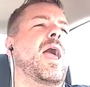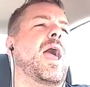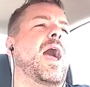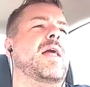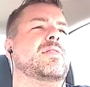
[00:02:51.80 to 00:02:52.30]

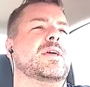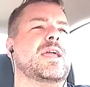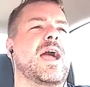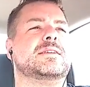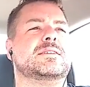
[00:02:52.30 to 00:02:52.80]
at the
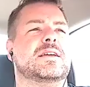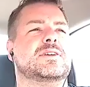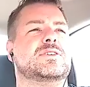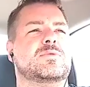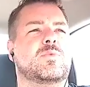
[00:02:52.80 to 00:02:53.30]
gas
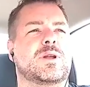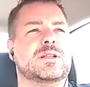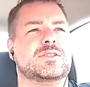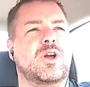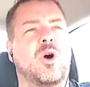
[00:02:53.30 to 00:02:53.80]
station when
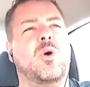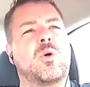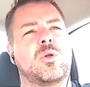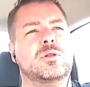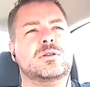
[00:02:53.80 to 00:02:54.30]
it's
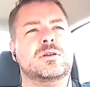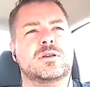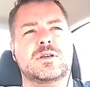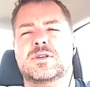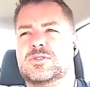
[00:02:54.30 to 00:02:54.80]
cold
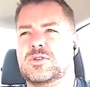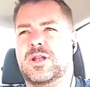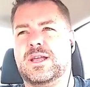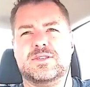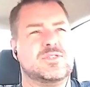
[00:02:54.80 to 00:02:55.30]
so
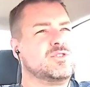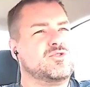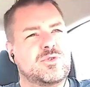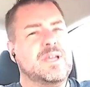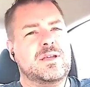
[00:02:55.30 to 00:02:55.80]
that I can just
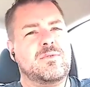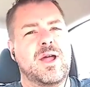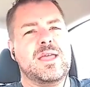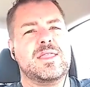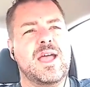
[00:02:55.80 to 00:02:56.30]
drink it
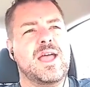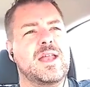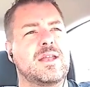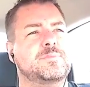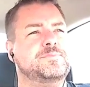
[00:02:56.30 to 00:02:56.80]
right
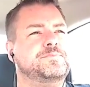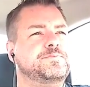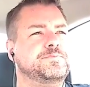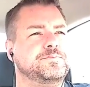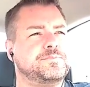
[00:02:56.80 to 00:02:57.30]
then.
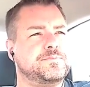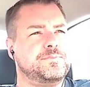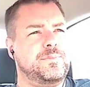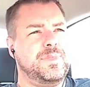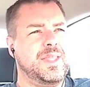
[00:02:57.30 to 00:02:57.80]

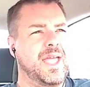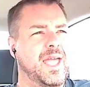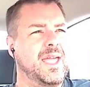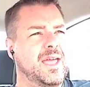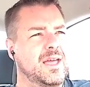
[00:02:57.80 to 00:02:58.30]

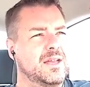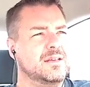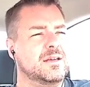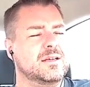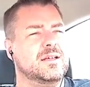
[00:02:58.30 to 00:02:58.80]

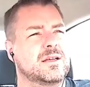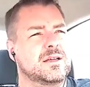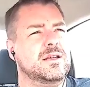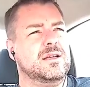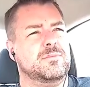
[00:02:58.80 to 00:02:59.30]
And
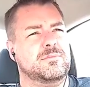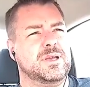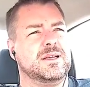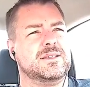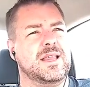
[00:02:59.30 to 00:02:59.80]

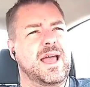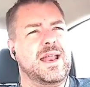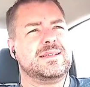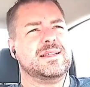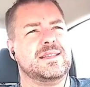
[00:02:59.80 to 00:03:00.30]
because of
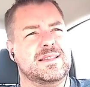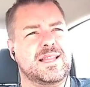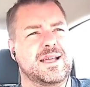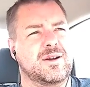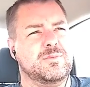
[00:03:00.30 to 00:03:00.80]
that, it's
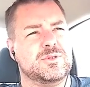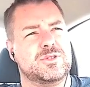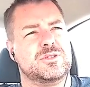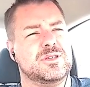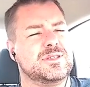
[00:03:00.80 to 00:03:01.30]
like $2
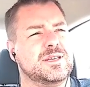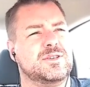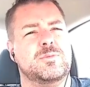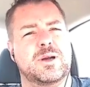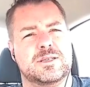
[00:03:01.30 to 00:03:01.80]

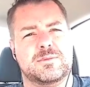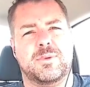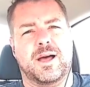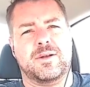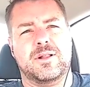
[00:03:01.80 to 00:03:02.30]
a
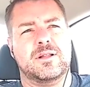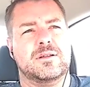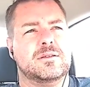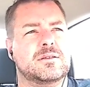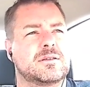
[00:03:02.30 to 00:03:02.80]
bottle,
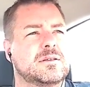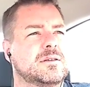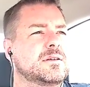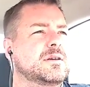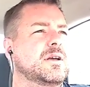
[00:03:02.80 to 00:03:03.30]

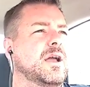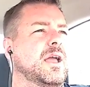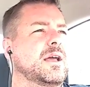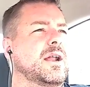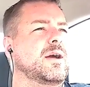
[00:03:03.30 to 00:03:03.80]

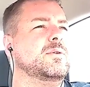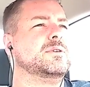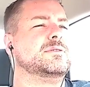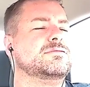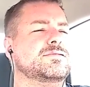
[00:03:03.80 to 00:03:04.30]
and I would